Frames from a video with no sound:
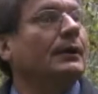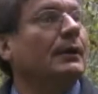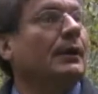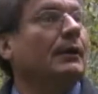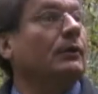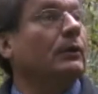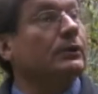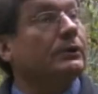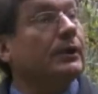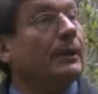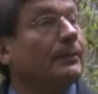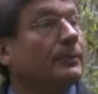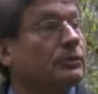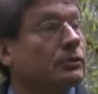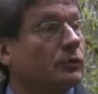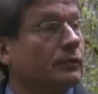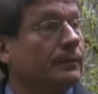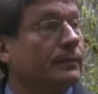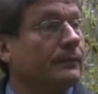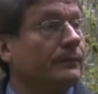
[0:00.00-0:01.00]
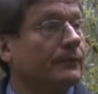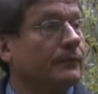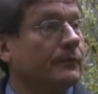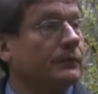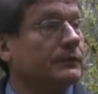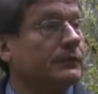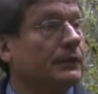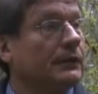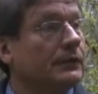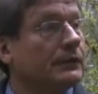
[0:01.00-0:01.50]
uh, what temperature of
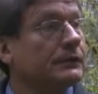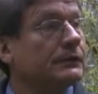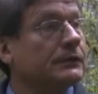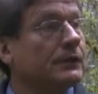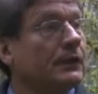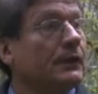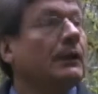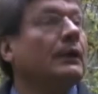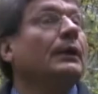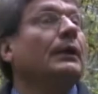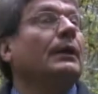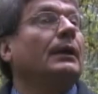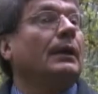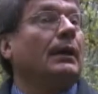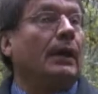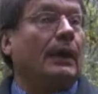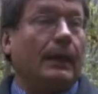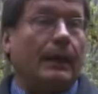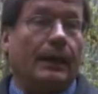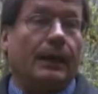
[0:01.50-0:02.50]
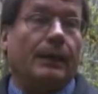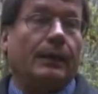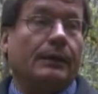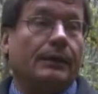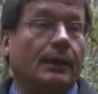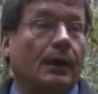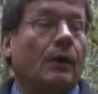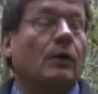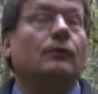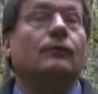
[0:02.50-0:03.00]
permafrost is,
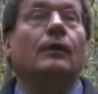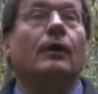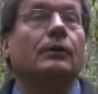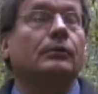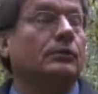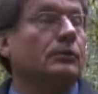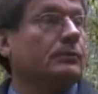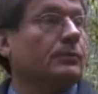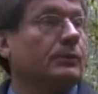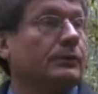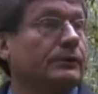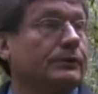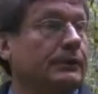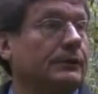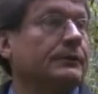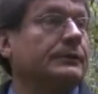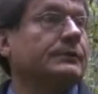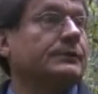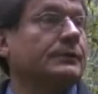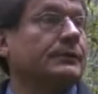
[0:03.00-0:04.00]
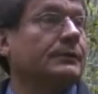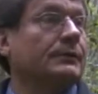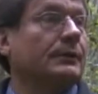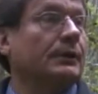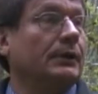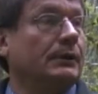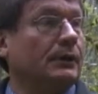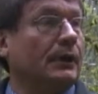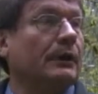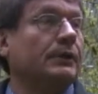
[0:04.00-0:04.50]
and how vulnerable it is.
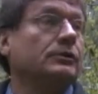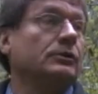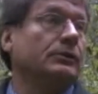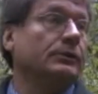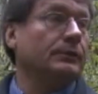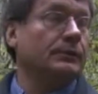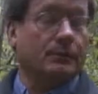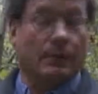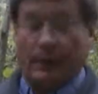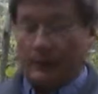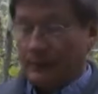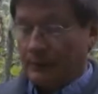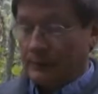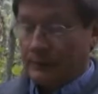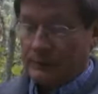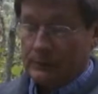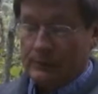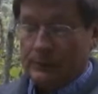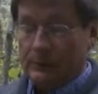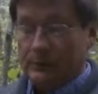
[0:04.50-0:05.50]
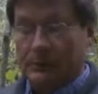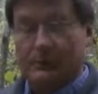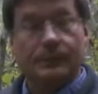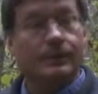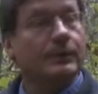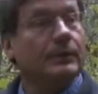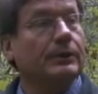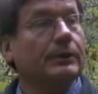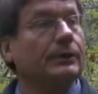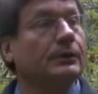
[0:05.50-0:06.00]
And actually, I can see
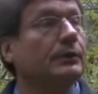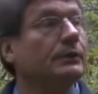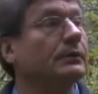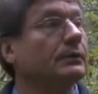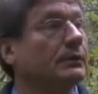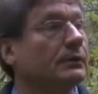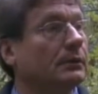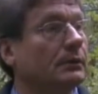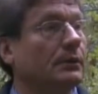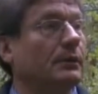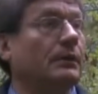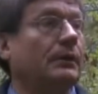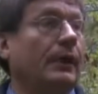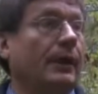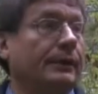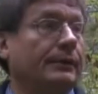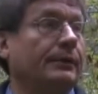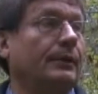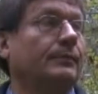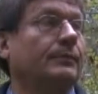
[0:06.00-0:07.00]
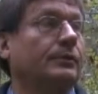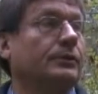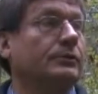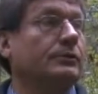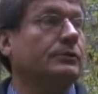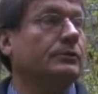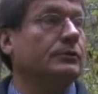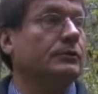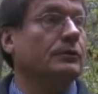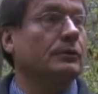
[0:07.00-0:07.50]
it's pretty uh, high
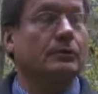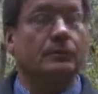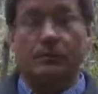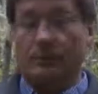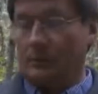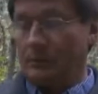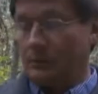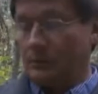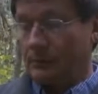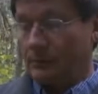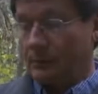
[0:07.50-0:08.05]
temperature, so I